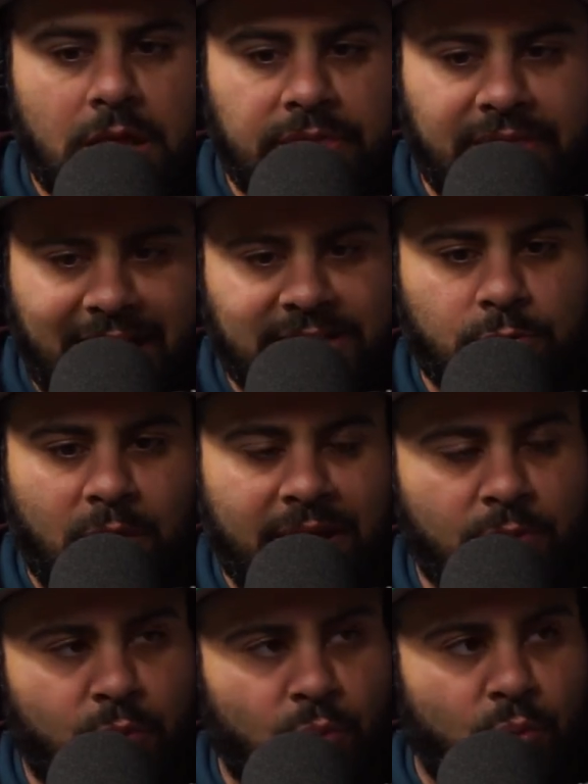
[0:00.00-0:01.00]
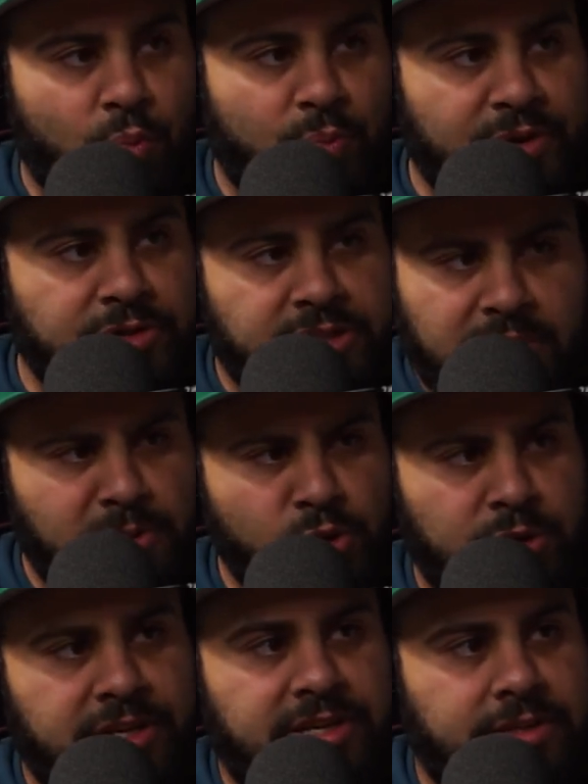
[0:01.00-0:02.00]
That's why there's
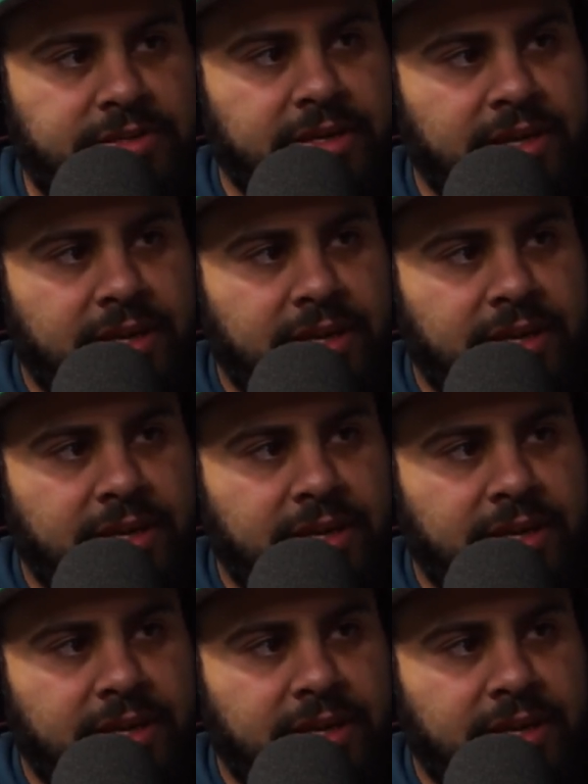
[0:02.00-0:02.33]
communities.